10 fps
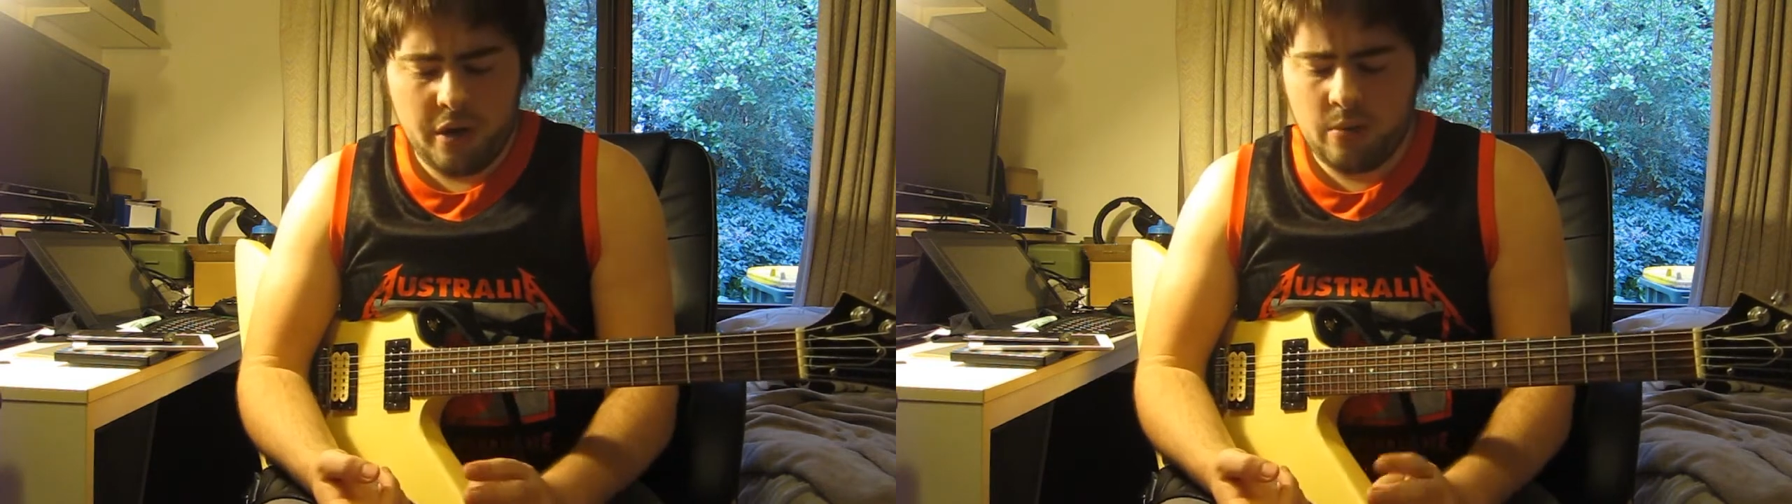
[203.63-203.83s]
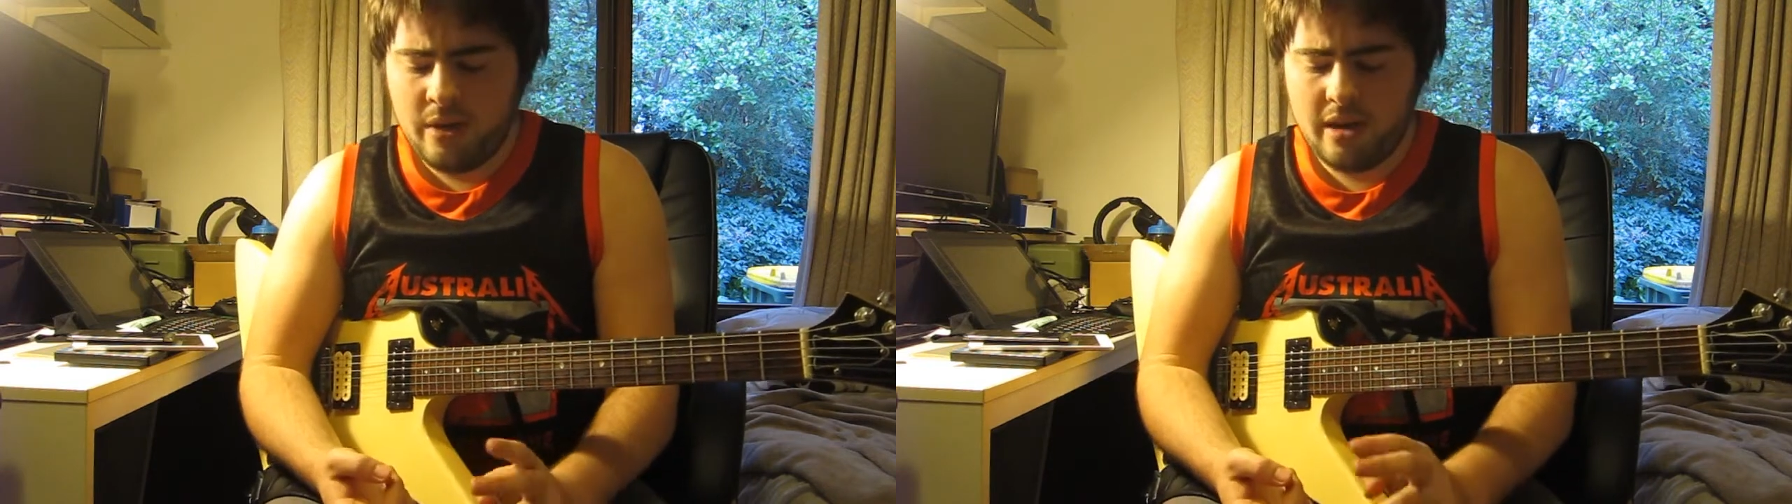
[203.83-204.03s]

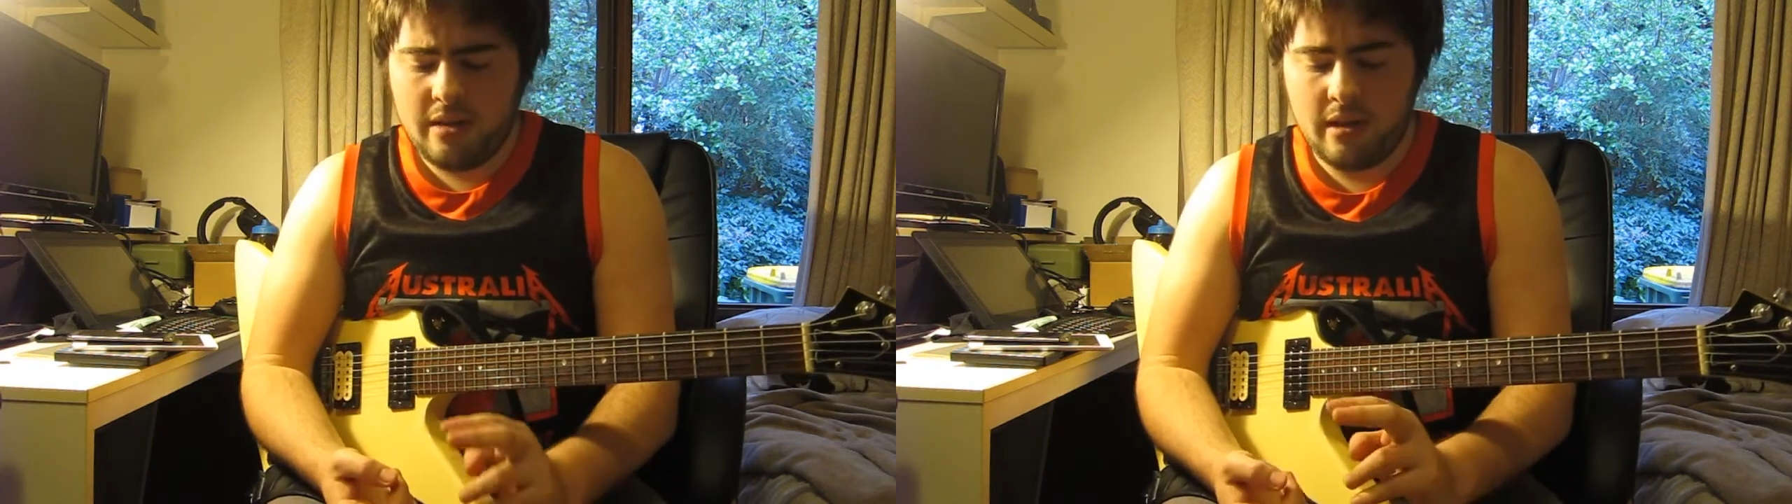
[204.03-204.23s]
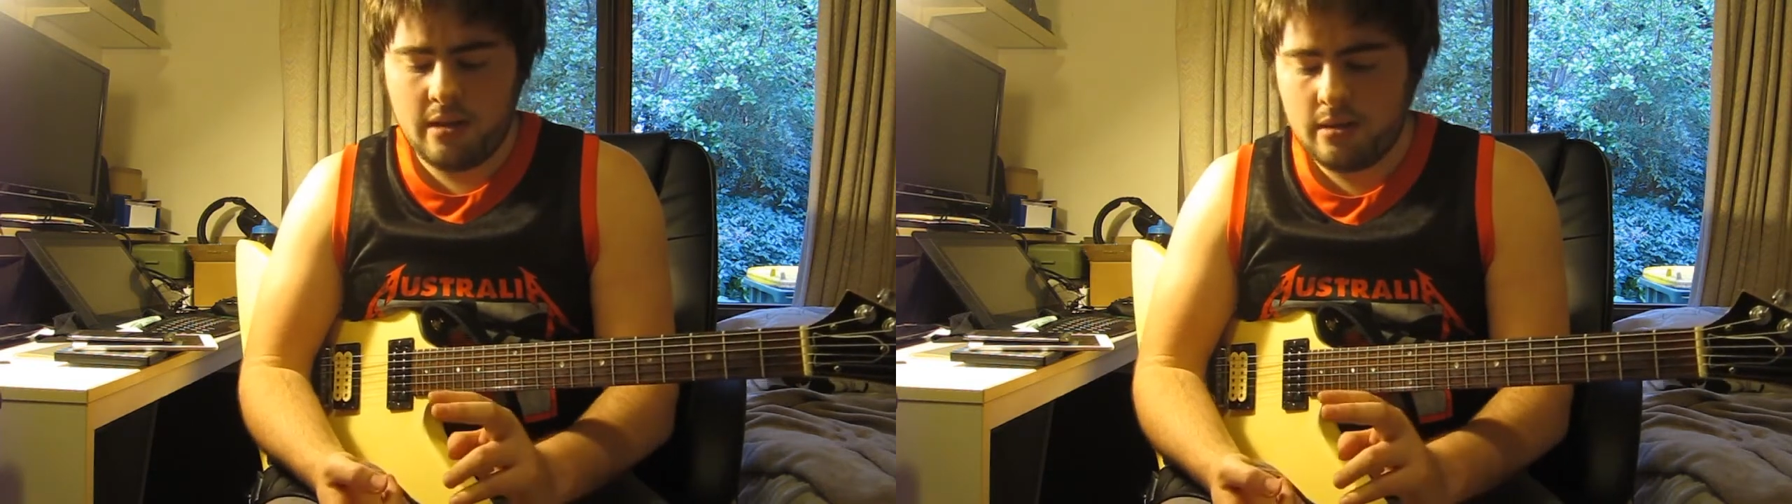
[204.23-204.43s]
it
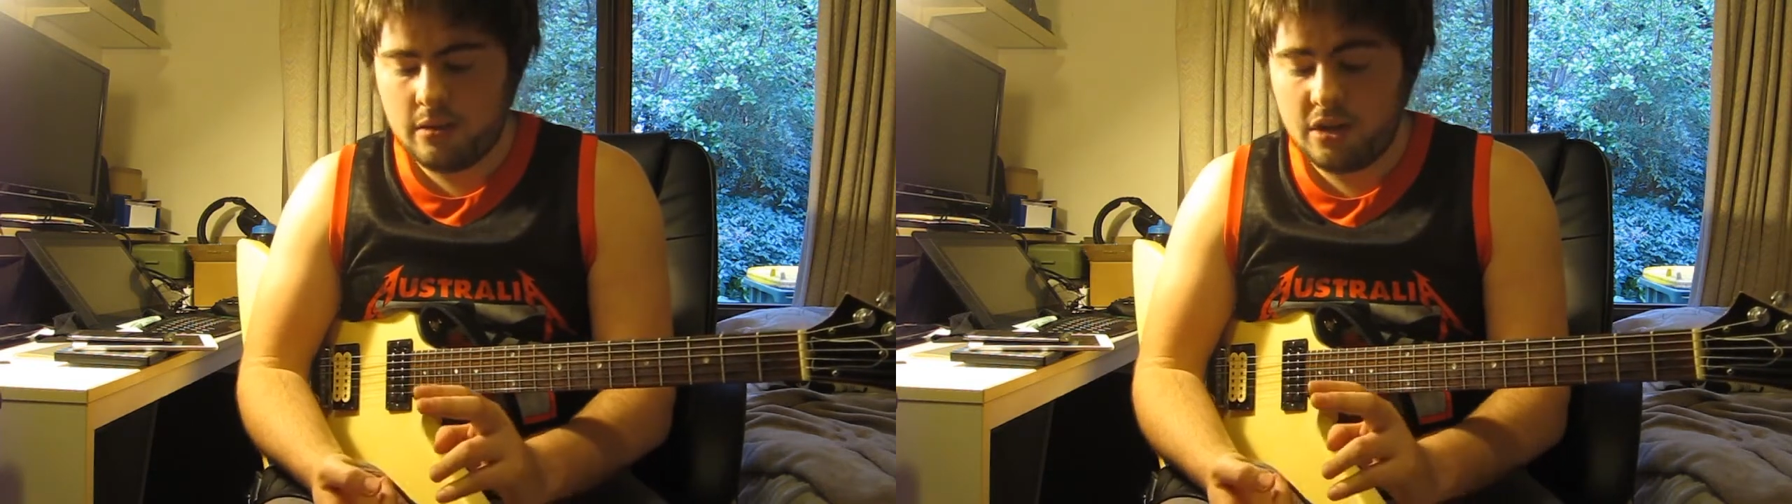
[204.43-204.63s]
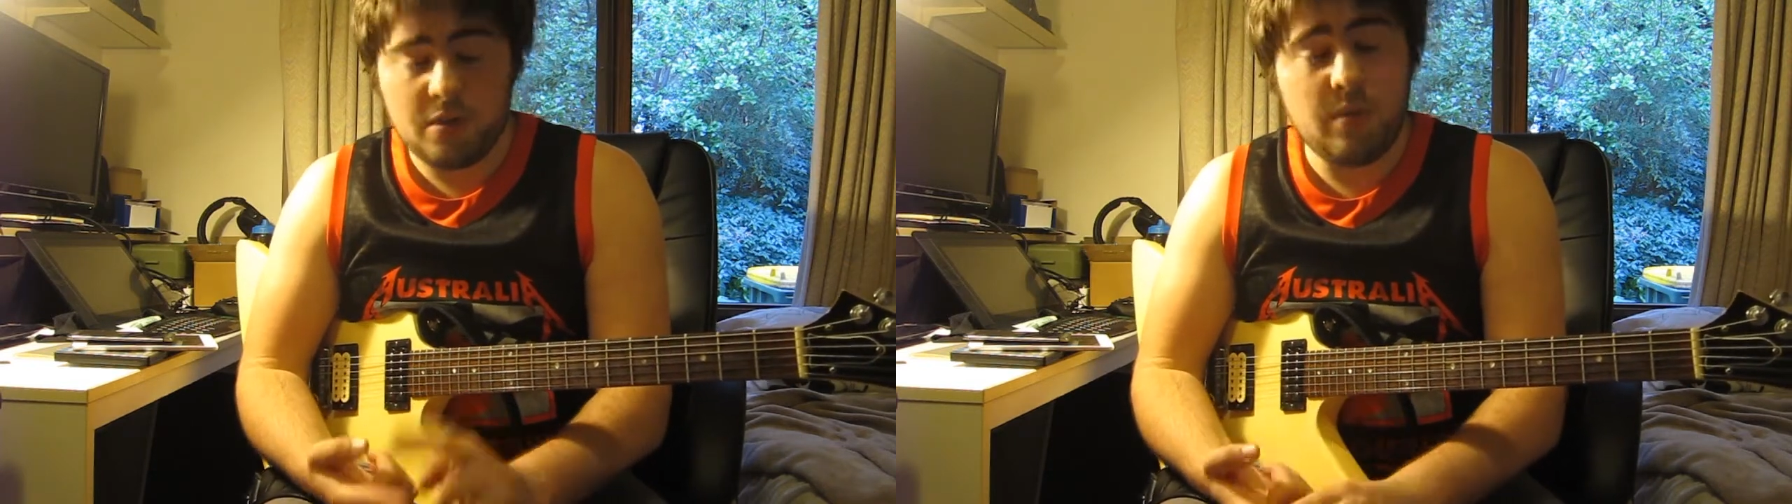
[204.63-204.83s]
with
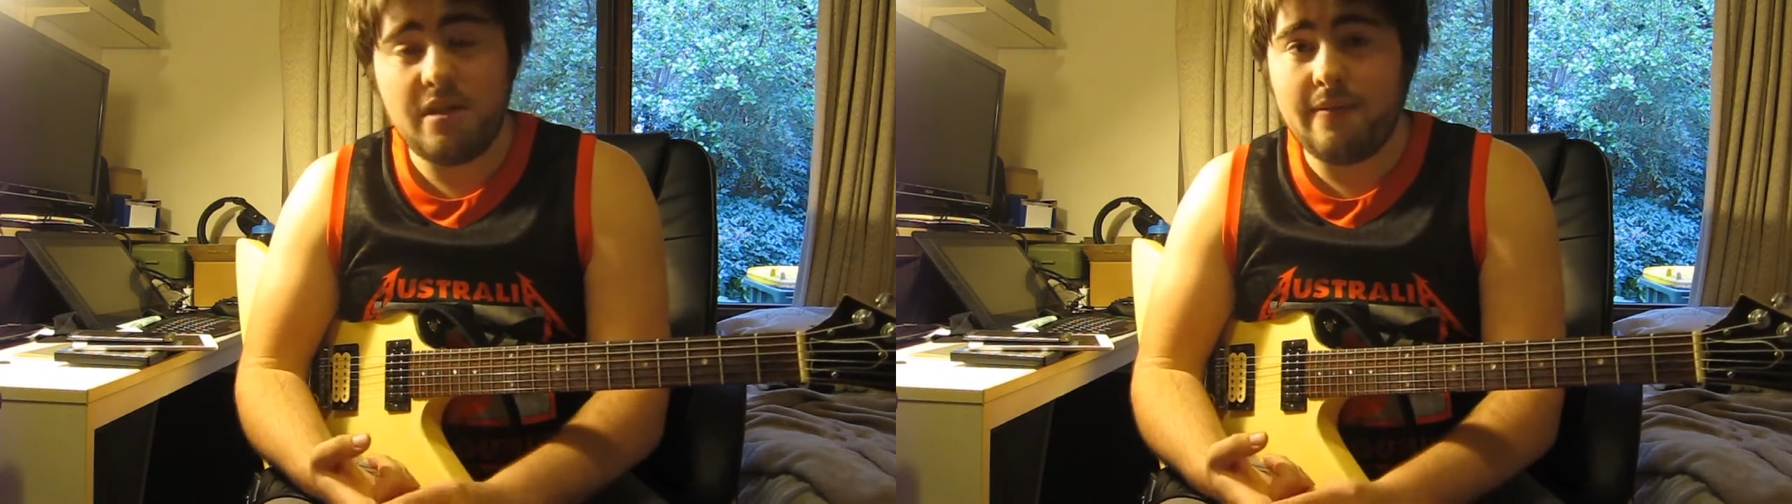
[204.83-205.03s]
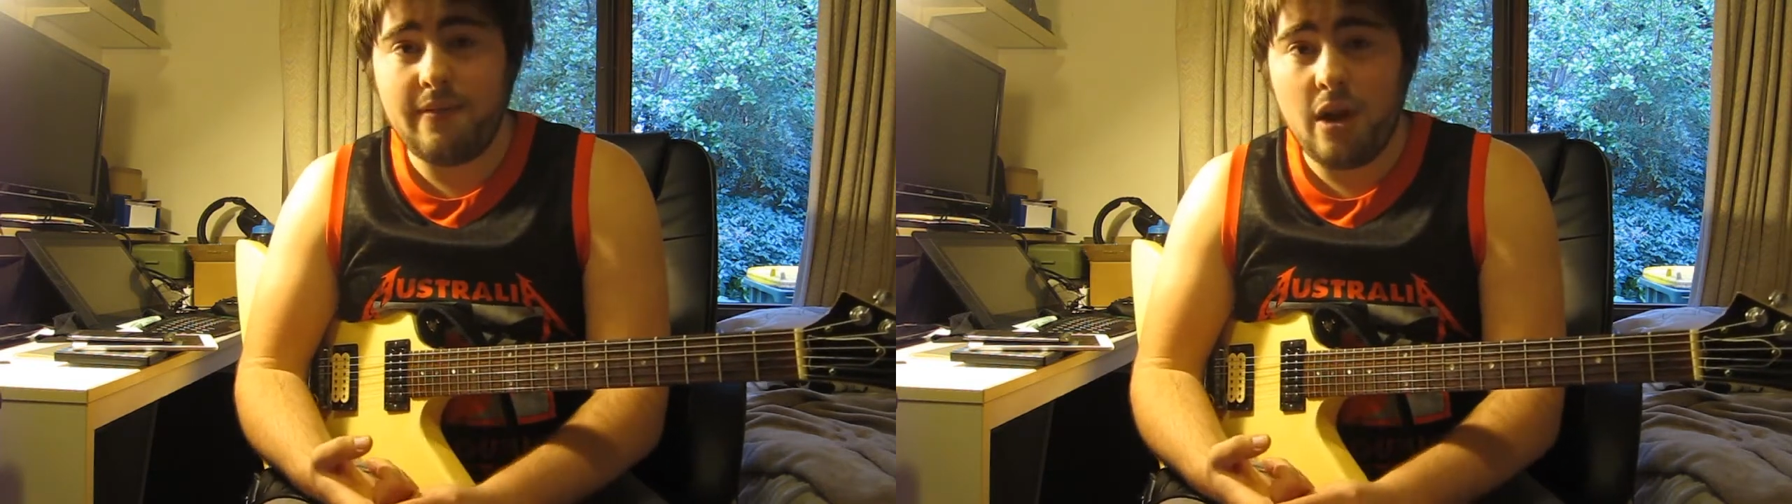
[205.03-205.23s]
just with
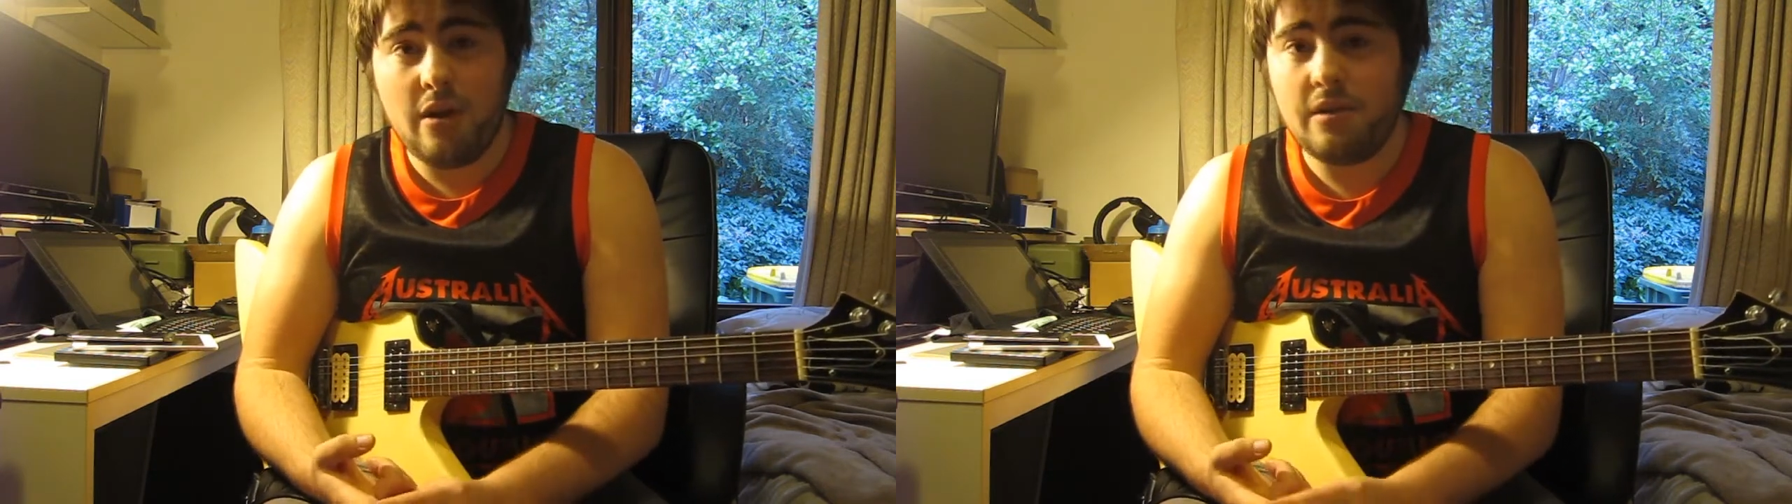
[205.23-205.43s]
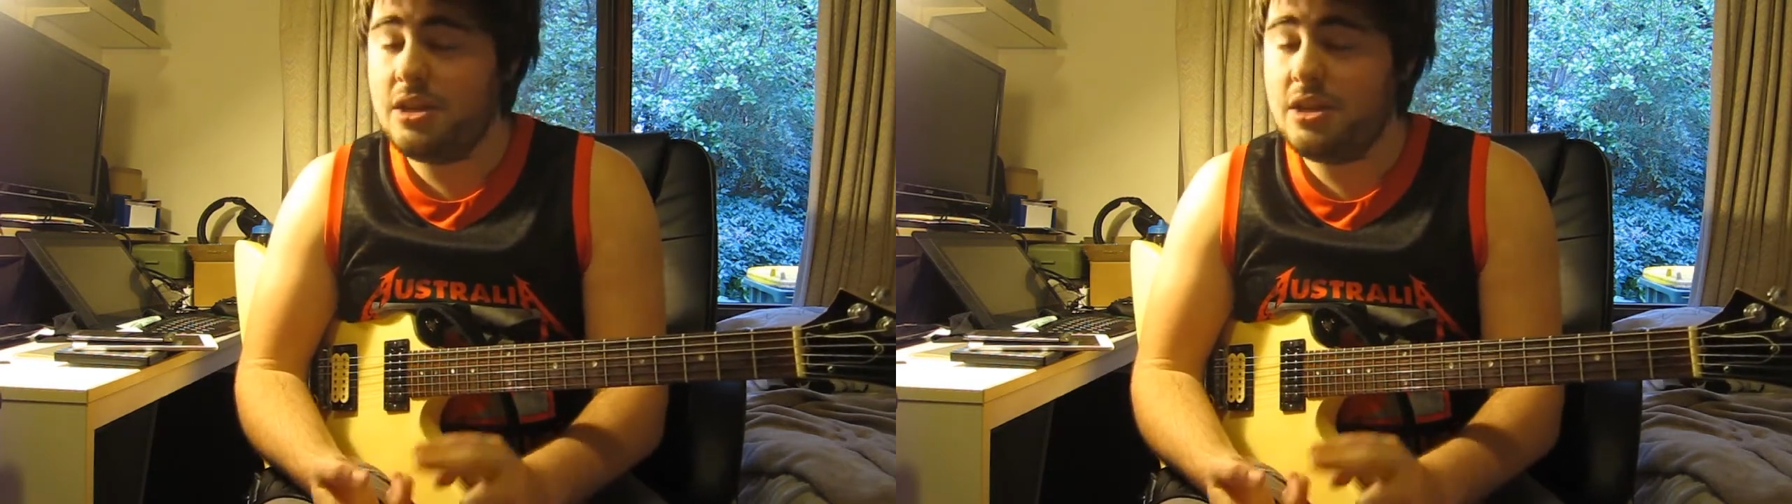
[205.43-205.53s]
your phone.